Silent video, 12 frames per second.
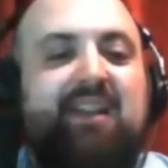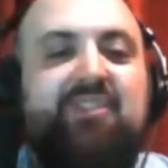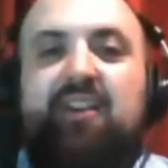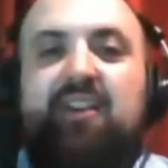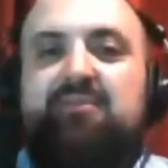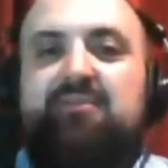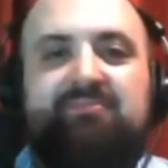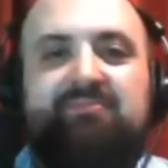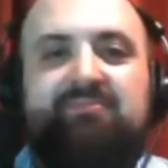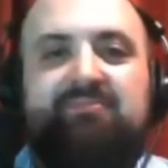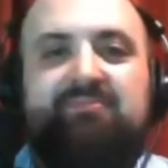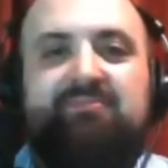
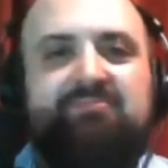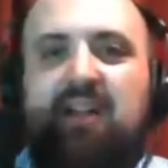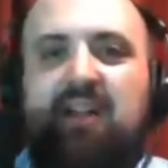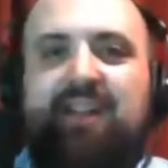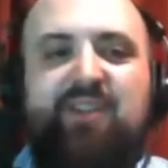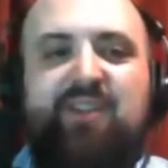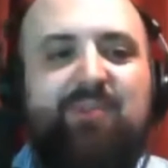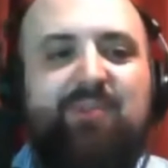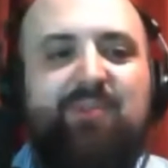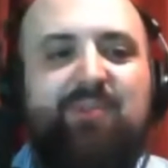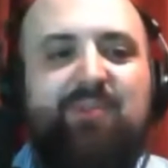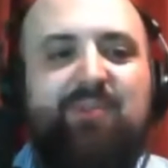So I'll even go a
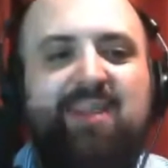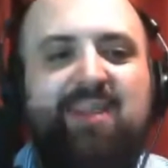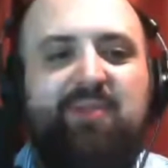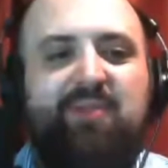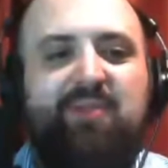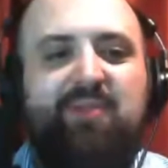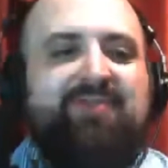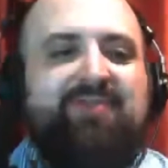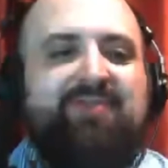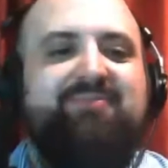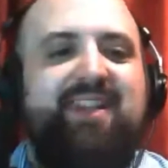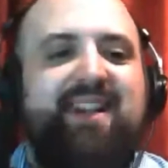little bit deeper.
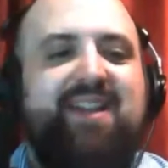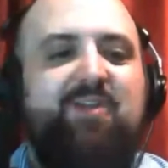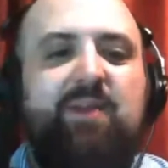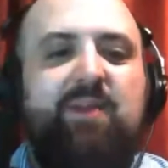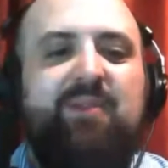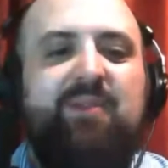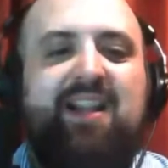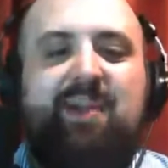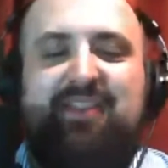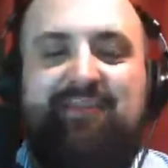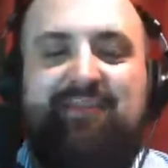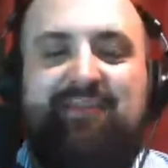The way people talked
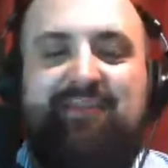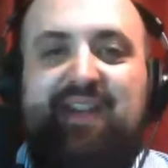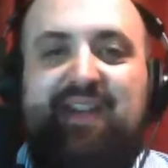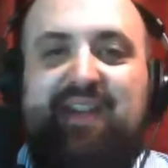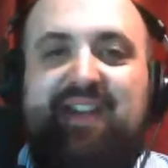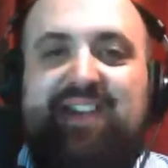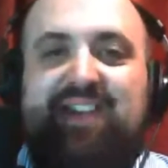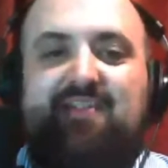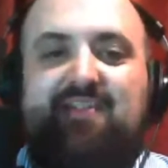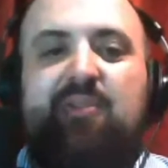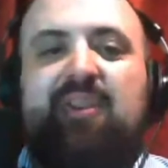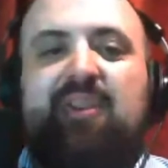about their feelings,
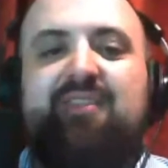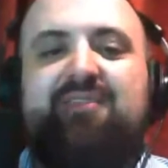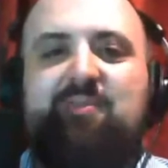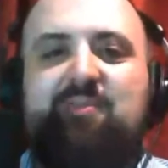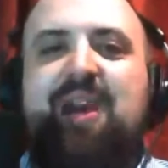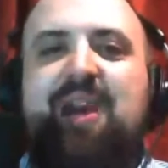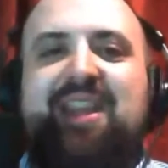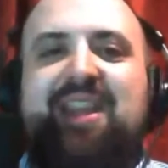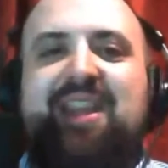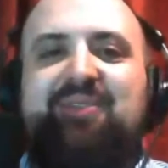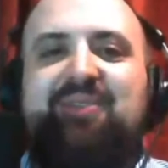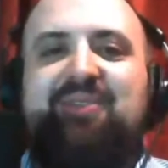or more
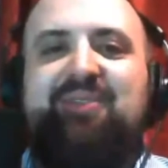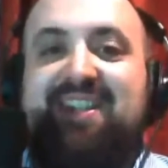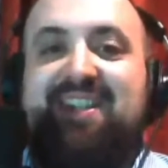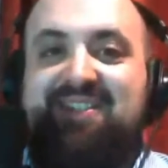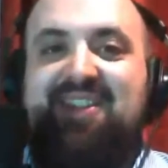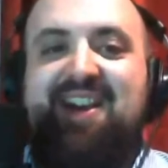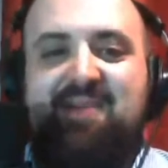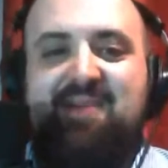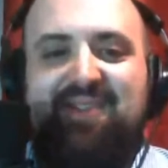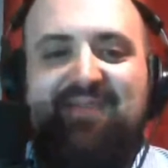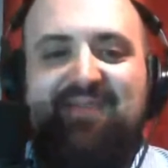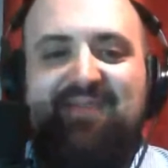accurately, didn't talk
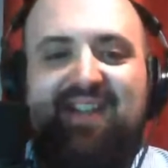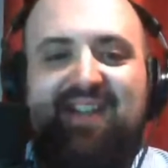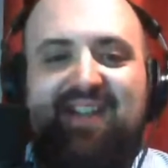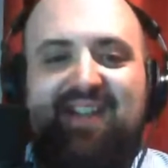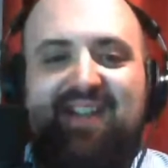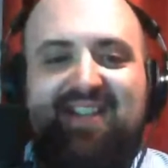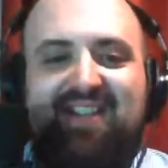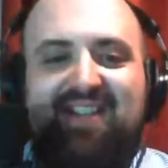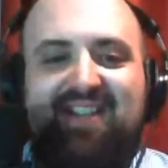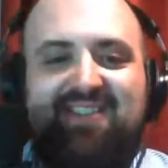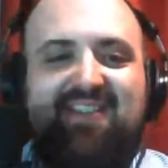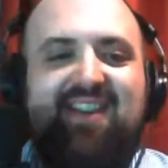about their feelings,
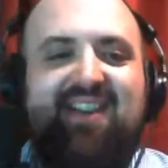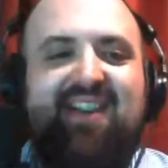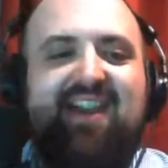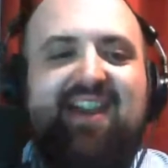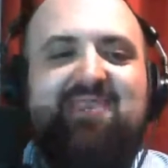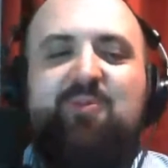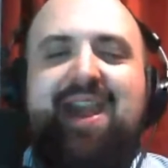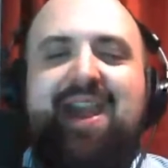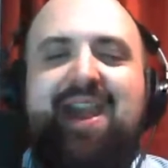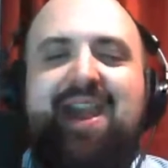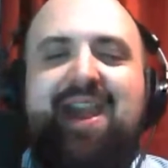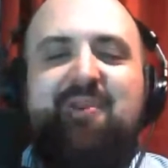it's
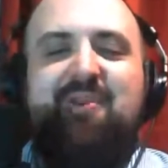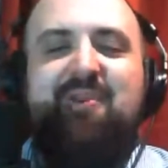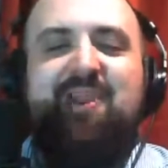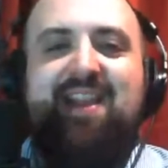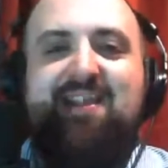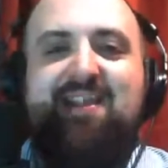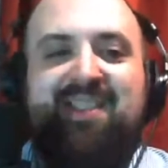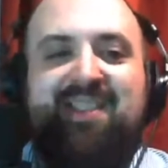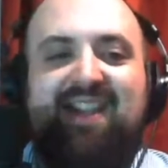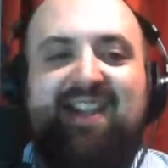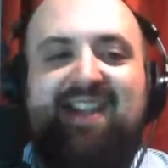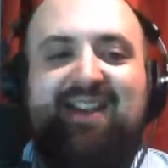way more like me than I
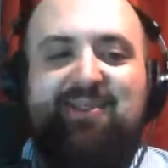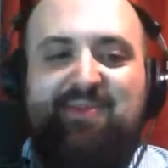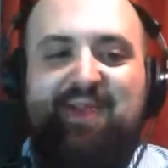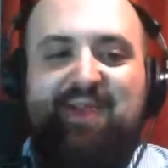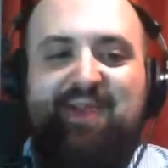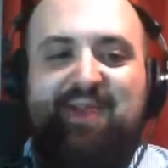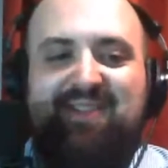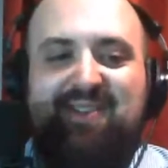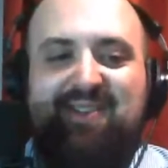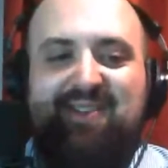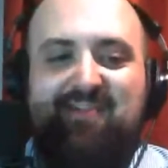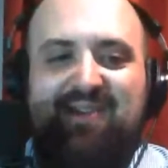care to admit, to be
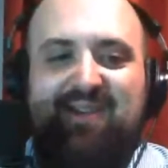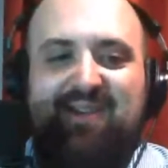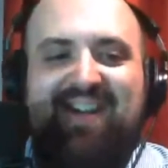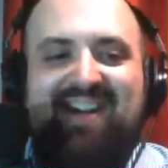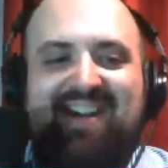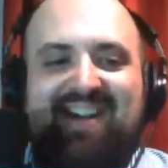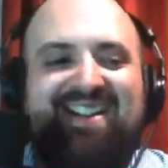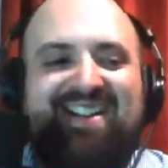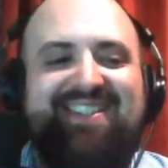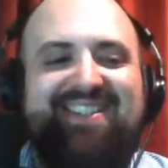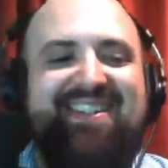quite honest.